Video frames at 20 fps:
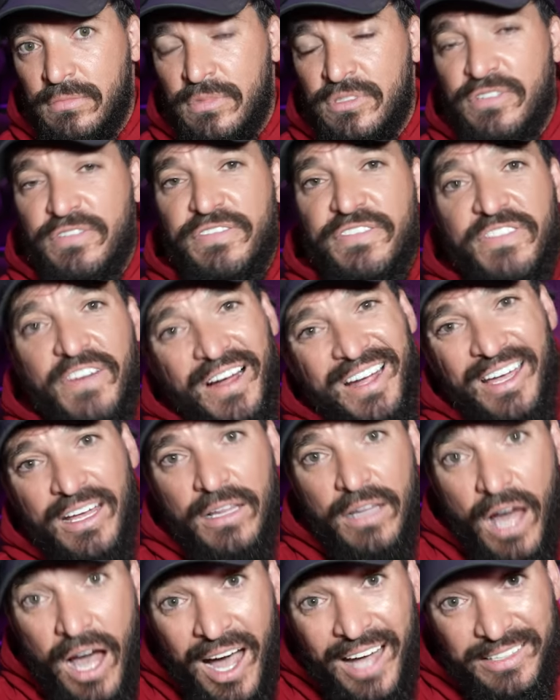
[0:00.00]
It's a fucking
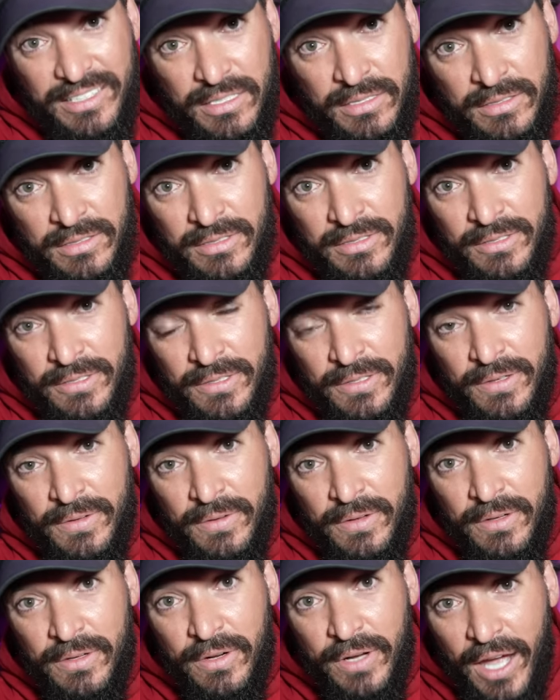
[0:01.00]
lot.
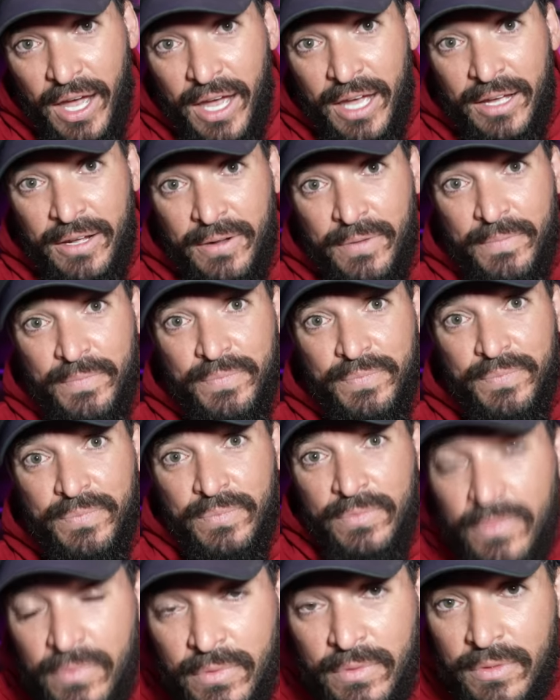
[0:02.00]
Okay?
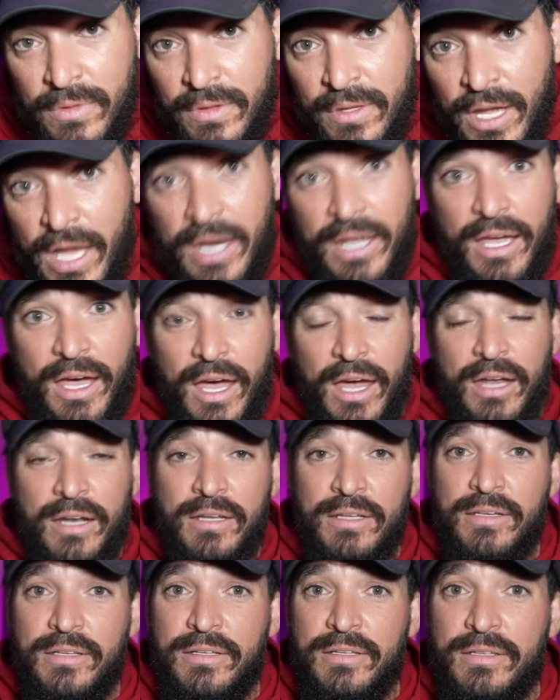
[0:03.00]
And
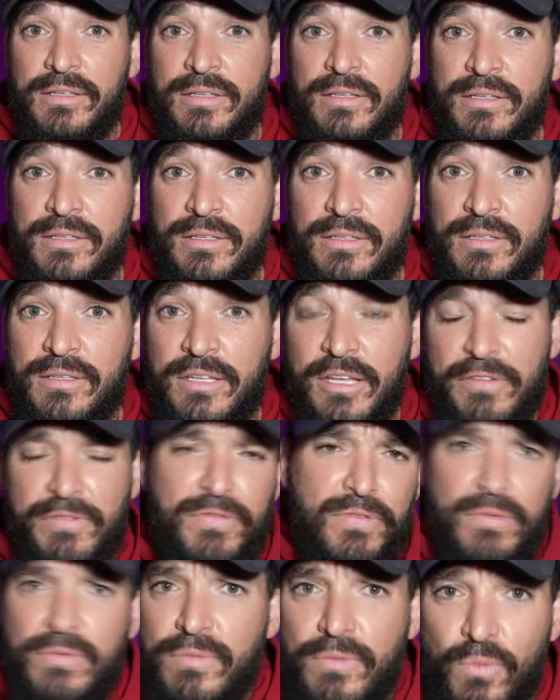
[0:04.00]
again,
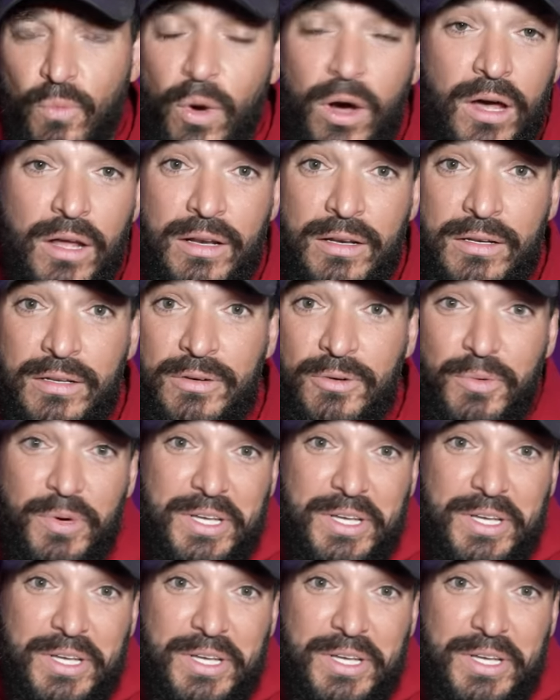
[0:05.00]
if one,